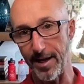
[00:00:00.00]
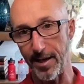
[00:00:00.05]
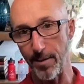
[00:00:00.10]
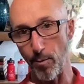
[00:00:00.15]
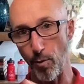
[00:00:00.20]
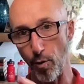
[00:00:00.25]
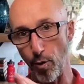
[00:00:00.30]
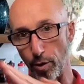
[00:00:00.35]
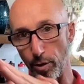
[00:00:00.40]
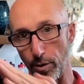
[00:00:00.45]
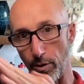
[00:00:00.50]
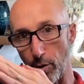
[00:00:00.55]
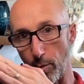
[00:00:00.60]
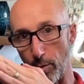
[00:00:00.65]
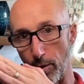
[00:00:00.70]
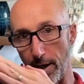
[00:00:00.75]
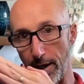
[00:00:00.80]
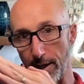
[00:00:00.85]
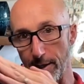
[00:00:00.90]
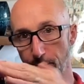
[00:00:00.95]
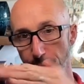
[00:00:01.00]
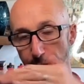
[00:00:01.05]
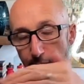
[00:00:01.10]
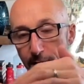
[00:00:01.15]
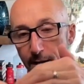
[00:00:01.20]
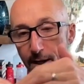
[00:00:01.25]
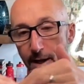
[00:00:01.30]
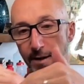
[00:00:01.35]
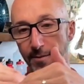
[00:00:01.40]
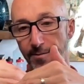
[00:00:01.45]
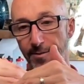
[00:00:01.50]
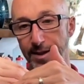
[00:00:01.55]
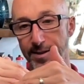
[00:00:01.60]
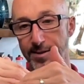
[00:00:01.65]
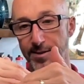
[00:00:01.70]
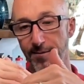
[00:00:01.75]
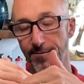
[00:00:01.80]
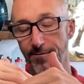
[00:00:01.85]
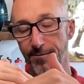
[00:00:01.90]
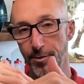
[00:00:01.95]
and more carbohydrate.
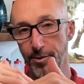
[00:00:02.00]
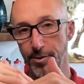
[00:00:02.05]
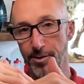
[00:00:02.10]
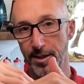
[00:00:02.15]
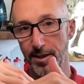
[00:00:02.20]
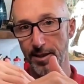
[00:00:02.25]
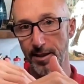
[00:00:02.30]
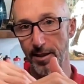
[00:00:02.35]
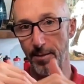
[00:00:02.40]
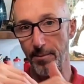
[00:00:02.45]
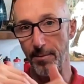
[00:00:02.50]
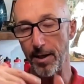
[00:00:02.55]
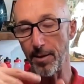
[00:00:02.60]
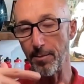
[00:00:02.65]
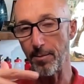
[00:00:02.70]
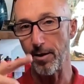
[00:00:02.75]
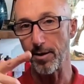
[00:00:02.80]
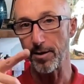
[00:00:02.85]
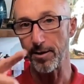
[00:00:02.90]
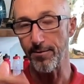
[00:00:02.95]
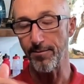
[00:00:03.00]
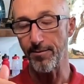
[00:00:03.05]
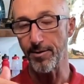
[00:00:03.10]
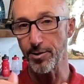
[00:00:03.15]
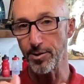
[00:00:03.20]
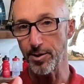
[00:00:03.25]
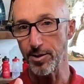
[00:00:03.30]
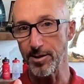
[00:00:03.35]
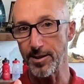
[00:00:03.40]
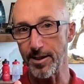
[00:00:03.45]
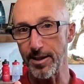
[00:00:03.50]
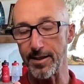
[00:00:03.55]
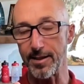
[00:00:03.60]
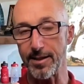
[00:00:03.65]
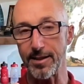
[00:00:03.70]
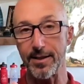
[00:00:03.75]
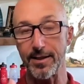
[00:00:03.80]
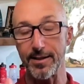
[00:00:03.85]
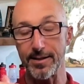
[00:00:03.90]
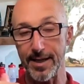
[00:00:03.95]
That's the first thing that a metabolic efficiency
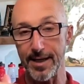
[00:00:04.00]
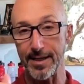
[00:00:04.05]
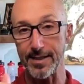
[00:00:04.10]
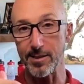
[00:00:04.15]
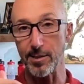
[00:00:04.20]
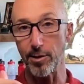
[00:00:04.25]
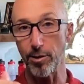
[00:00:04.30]
test